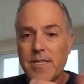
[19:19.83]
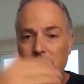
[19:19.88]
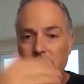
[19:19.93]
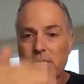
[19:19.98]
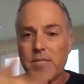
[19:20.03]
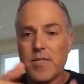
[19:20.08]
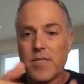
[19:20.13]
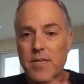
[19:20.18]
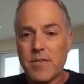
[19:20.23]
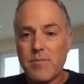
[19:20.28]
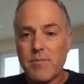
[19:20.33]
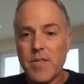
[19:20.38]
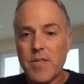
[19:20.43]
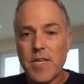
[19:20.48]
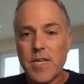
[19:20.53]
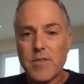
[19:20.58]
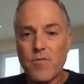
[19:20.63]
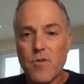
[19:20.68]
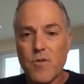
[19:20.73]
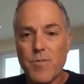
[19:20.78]
Can you sell some
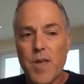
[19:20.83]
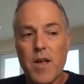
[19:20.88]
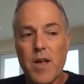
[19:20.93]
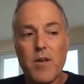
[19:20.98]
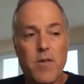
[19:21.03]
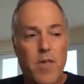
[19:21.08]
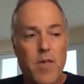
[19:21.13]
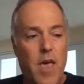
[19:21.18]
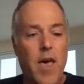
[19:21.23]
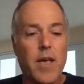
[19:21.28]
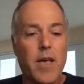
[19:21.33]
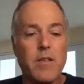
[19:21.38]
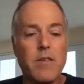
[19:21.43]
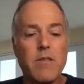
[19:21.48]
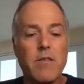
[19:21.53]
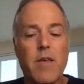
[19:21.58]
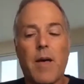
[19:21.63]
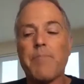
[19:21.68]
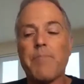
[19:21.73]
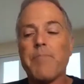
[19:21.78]
tickets for me? I go, yeah, I can do
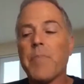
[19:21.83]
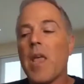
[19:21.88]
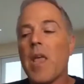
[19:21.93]
that.